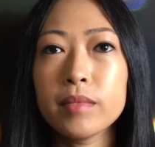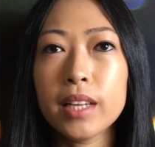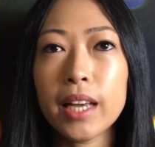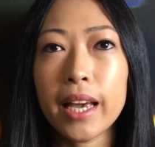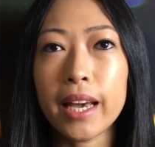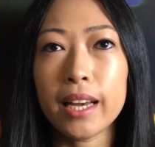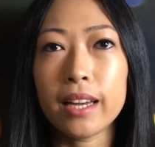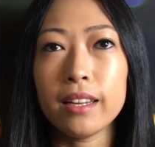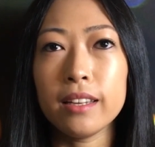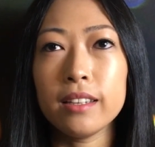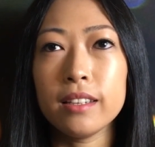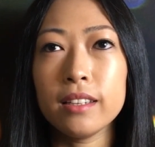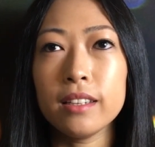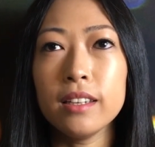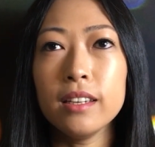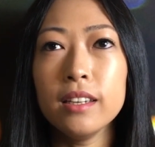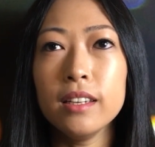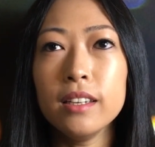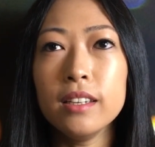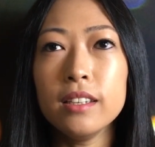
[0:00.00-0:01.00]
And
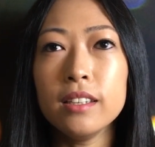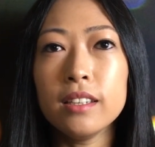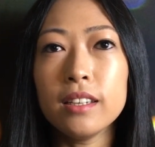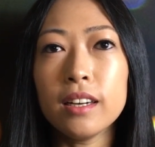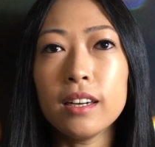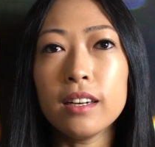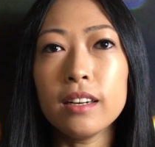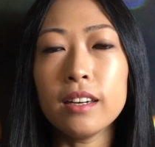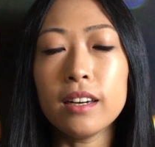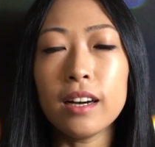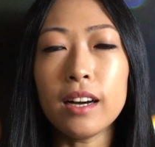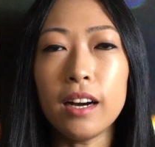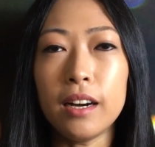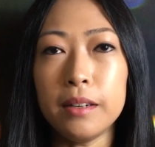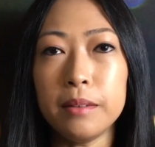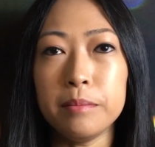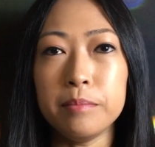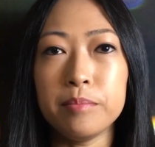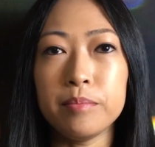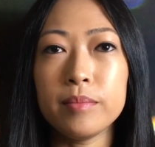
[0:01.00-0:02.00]

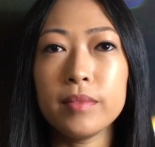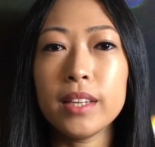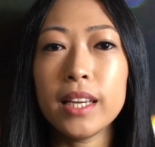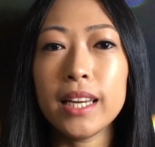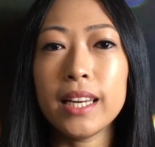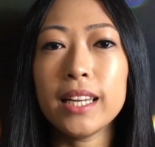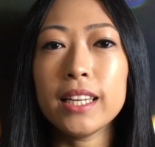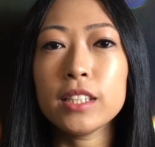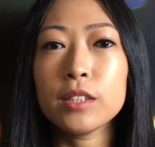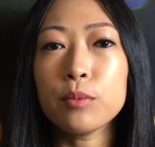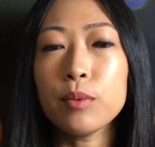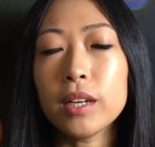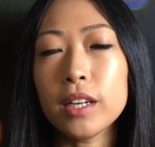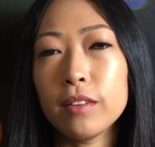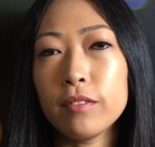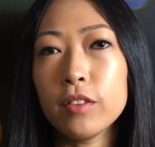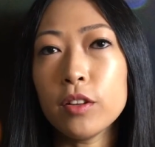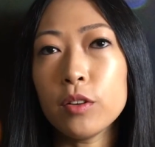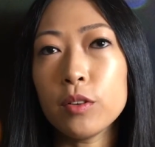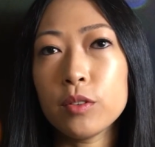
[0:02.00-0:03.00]
it is one
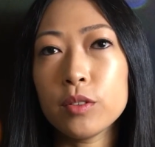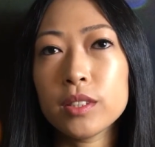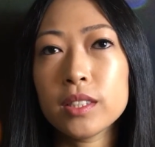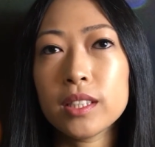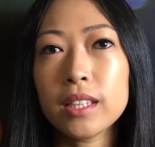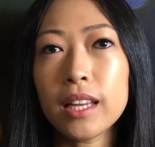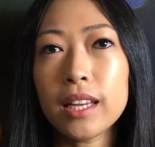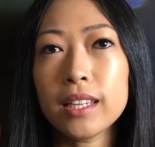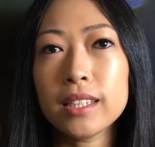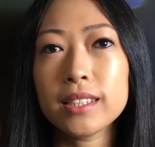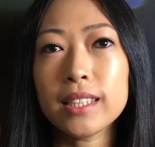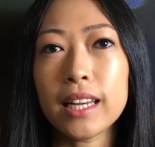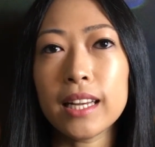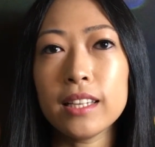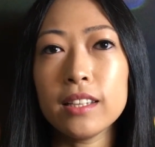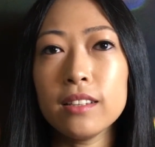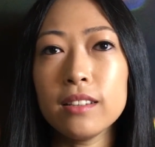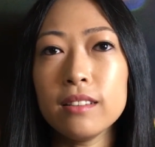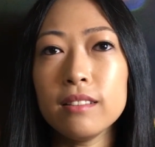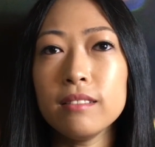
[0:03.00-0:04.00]
of those things
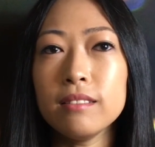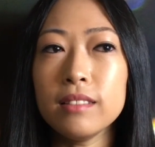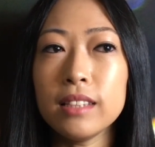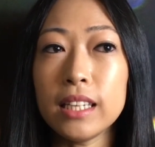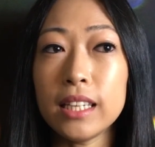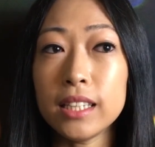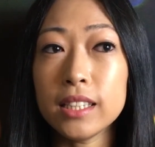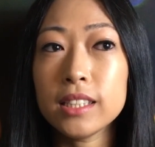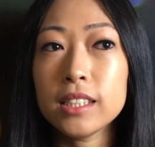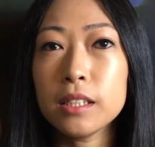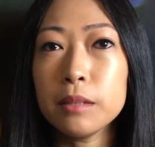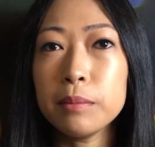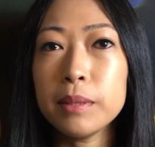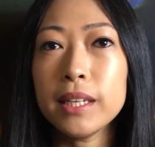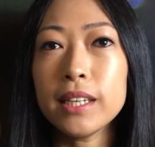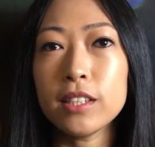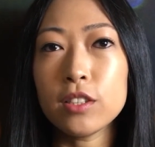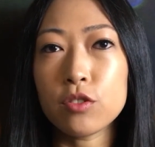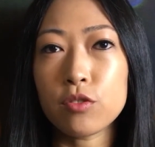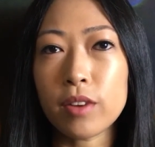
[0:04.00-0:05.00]
that needs to be
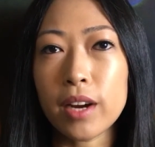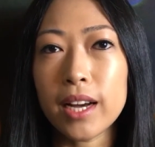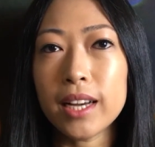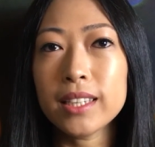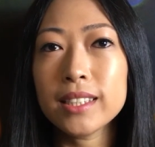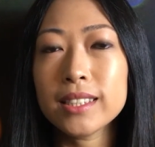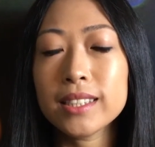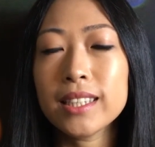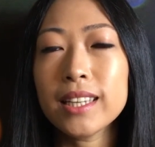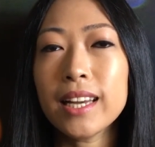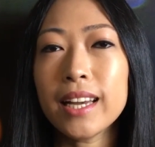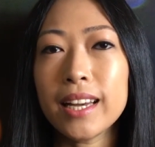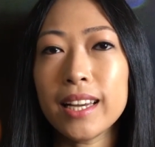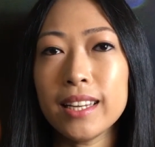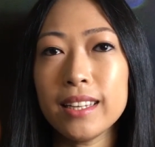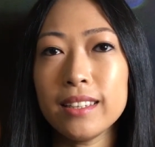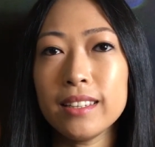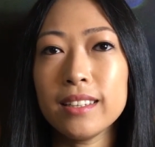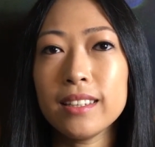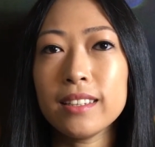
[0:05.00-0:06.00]
addressed,
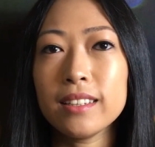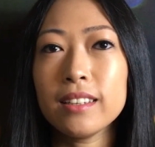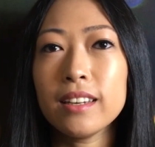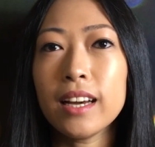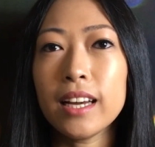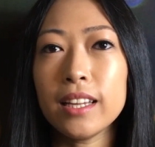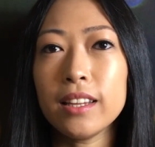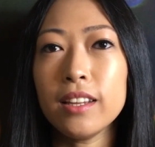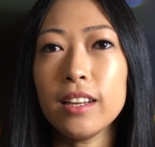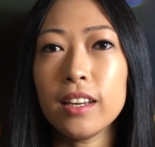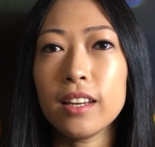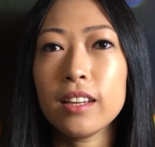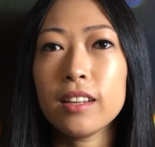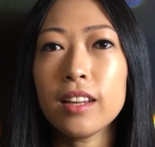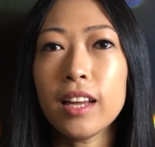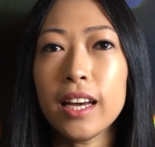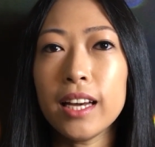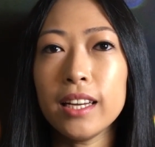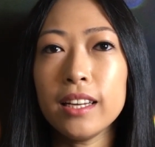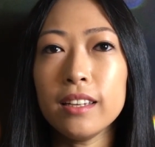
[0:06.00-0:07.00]
and I think
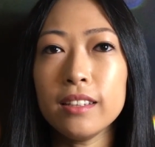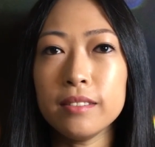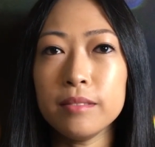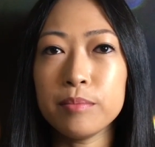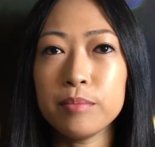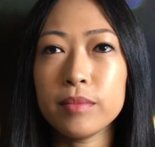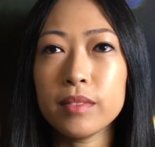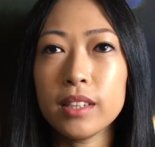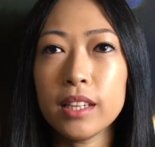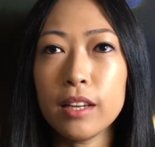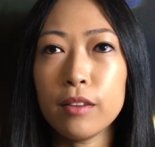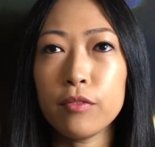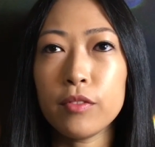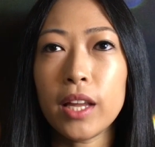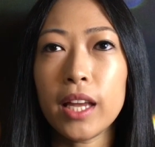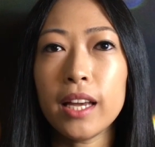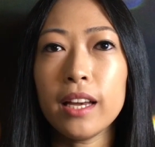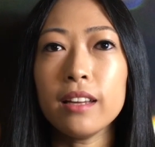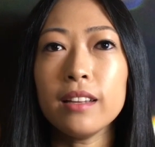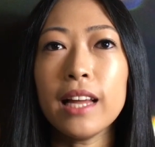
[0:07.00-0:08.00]
that if
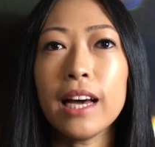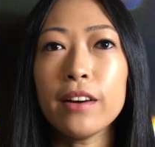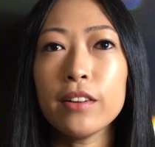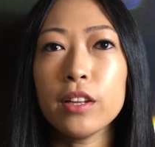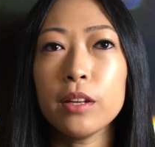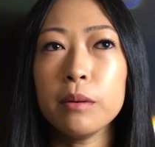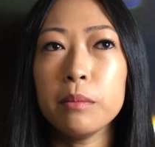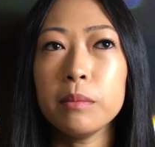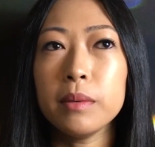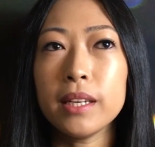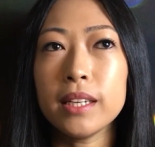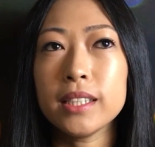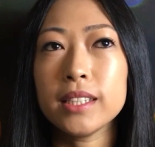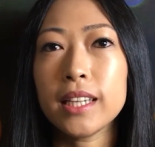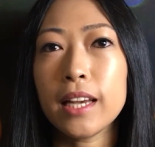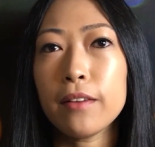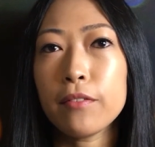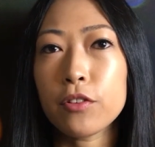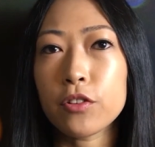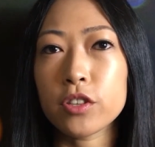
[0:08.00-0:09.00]
they allow them a
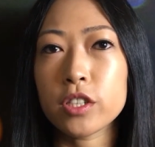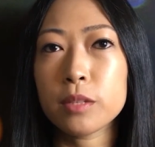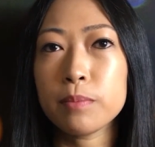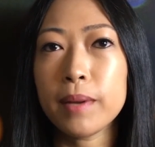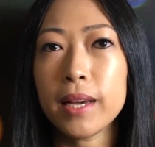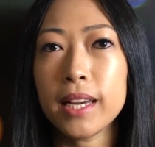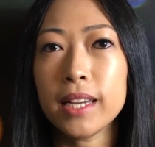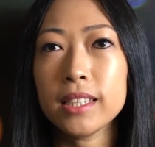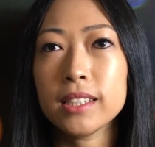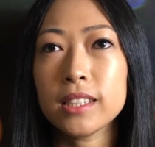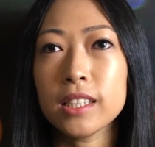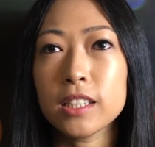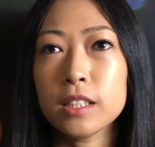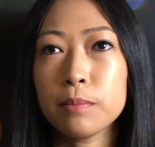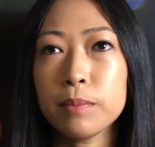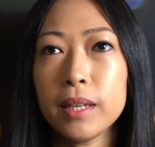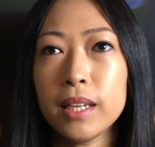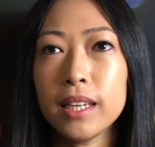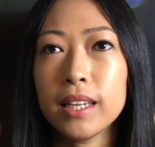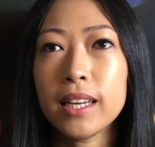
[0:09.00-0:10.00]
safer space to
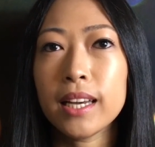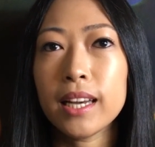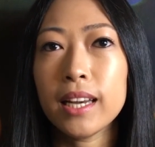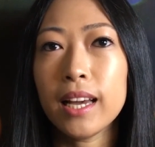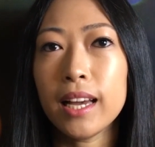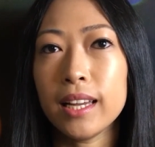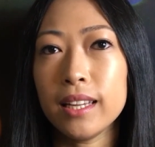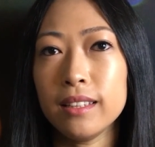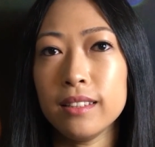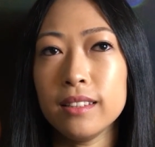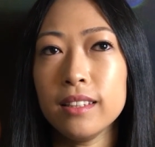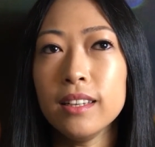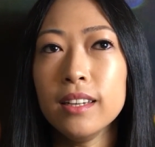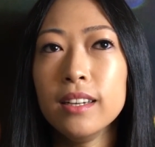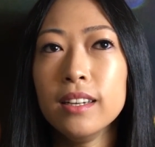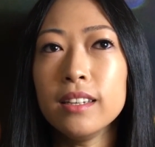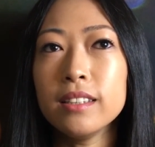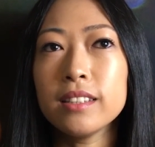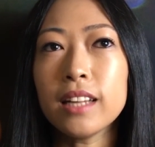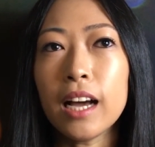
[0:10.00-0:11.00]
speak and
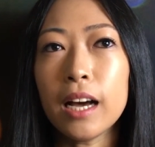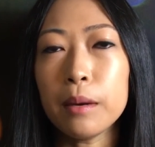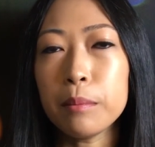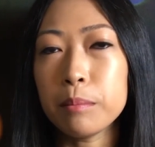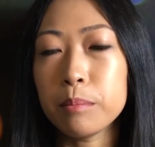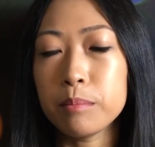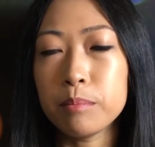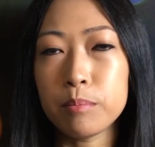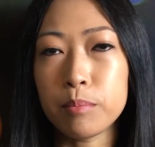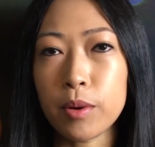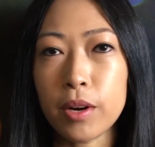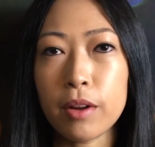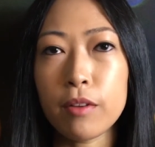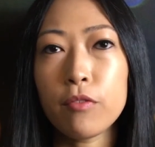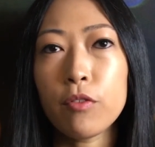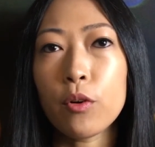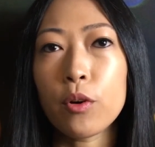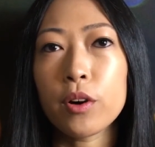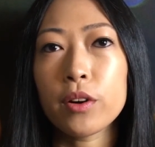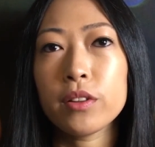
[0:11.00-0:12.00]
not bring
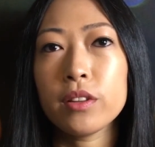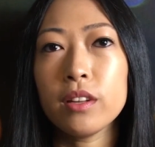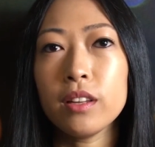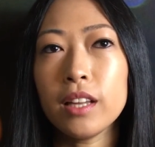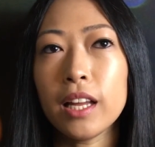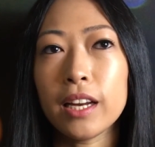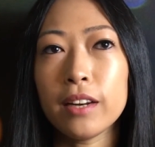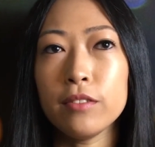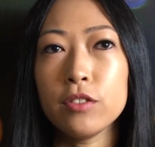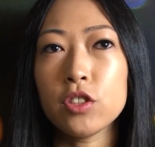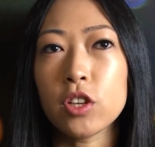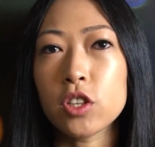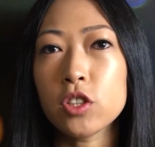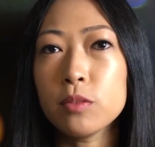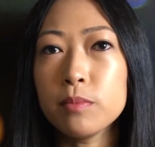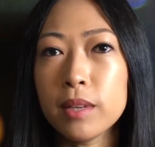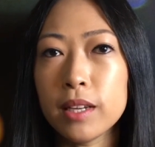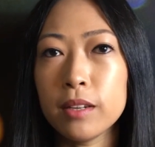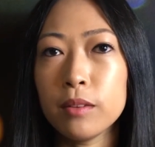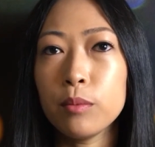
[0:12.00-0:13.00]
forth a lot of
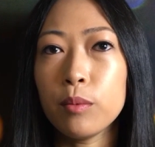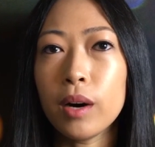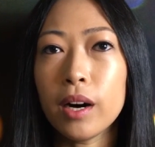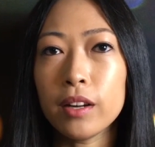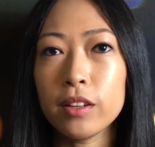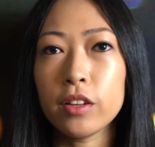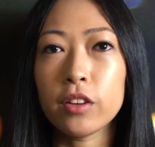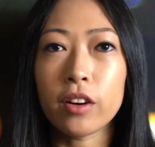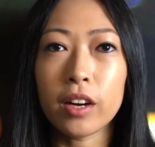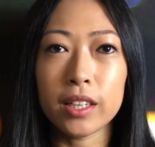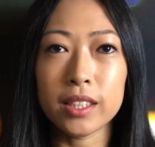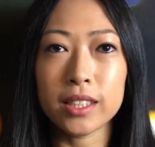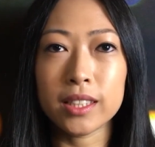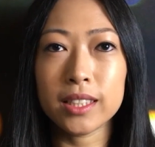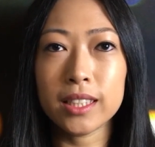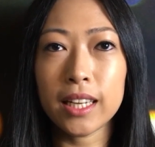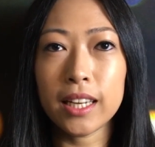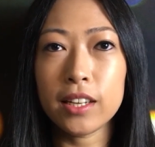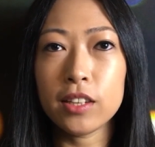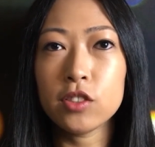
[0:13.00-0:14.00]
judgment while they're on
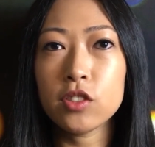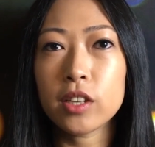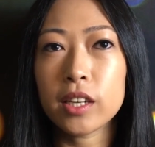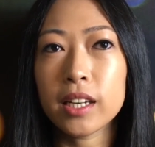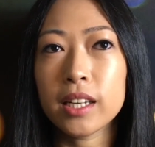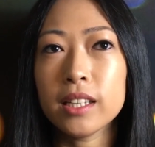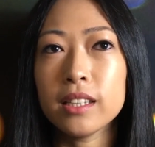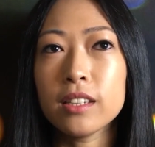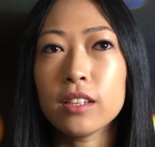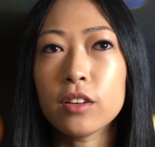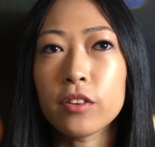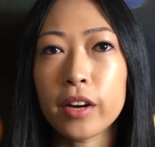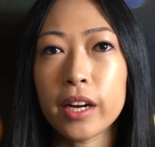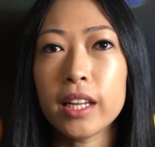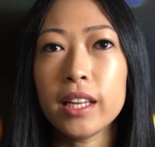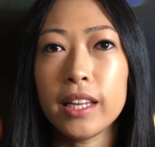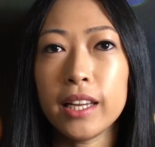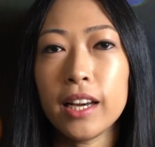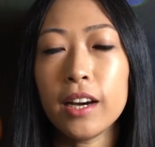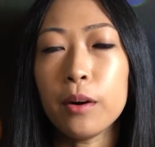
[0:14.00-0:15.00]
stage, it could
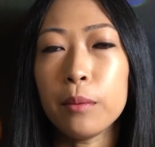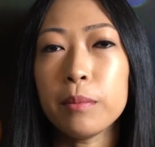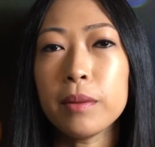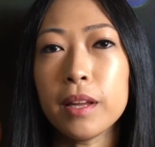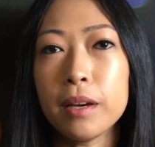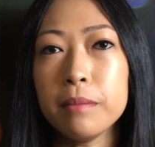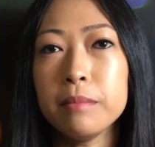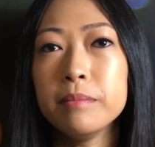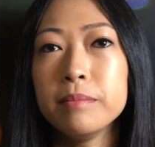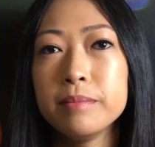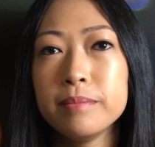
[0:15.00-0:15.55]
greatly help them.